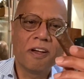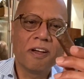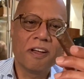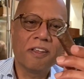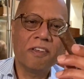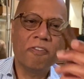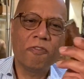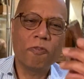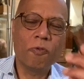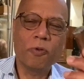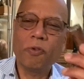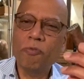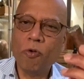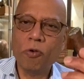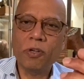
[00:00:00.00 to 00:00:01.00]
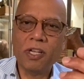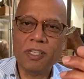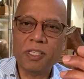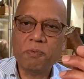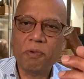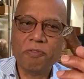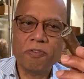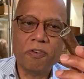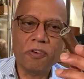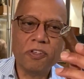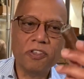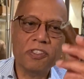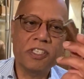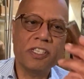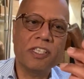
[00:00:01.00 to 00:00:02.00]
you've all done this before,
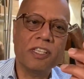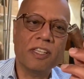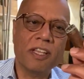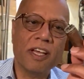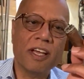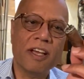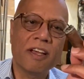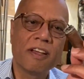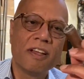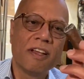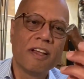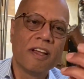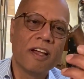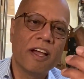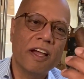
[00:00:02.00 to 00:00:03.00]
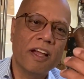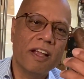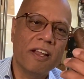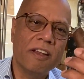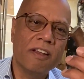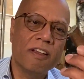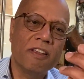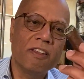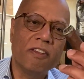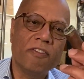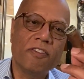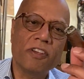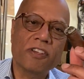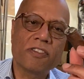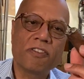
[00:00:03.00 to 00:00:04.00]
you're sitting there and you
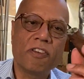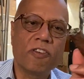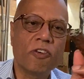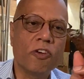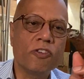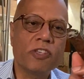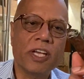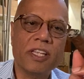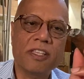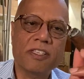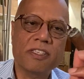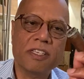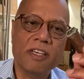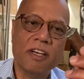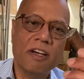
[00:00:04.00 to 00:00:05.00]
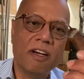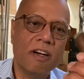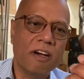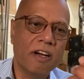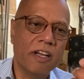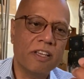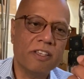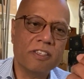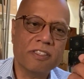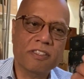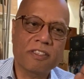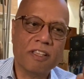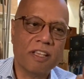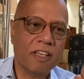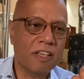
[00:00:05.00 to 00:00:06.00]
just rotate the cigar and you're just
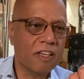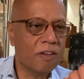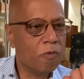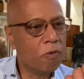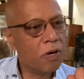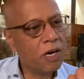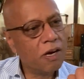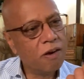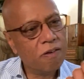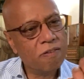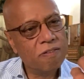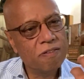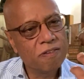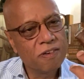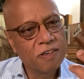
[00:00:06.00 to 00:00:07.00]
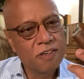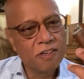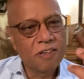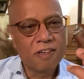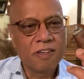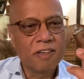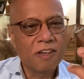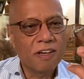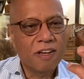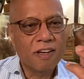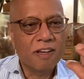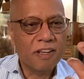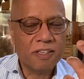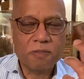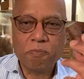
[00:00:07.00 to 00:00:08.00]
thinking, wow,
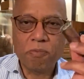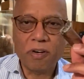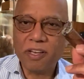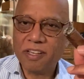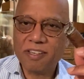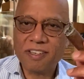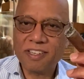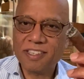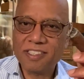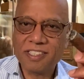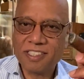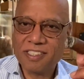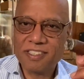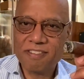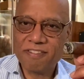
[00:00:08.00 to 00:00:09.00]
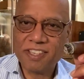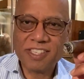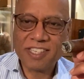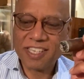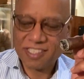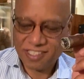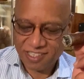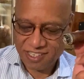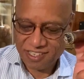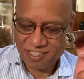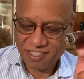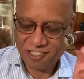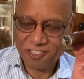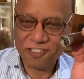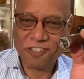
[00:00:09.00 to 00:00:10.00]
it's brilliant. It's just fantastic. I
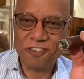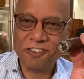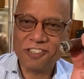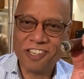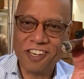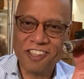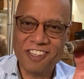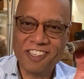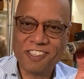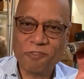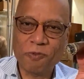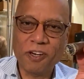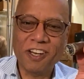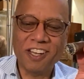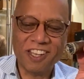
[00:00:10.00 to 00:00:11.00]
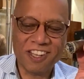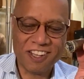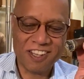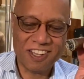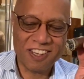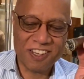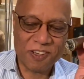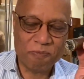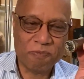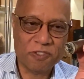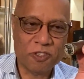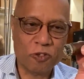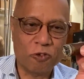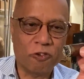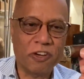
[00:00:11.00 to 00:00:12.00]
just got to tell you this one little
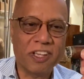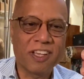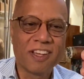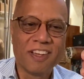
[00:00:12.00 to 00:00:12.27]
story.